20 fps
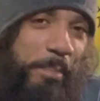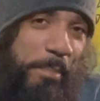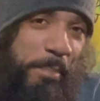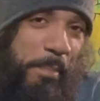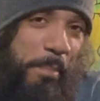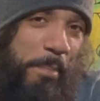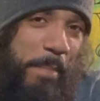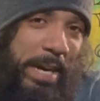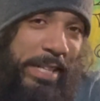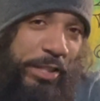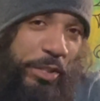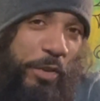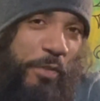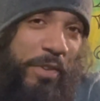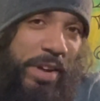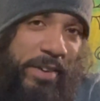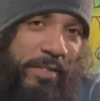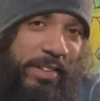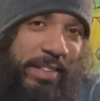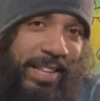my new
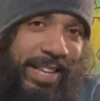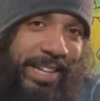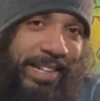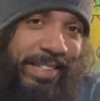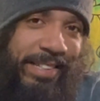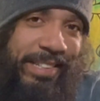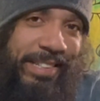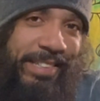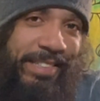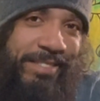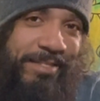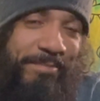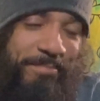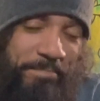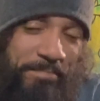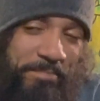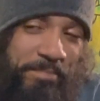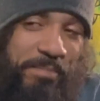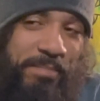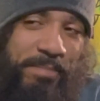favorite light.
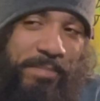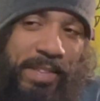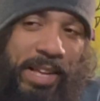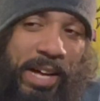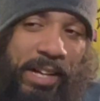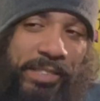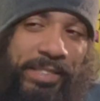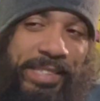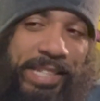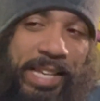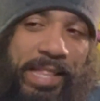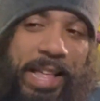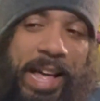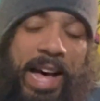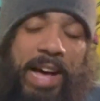I'll say that.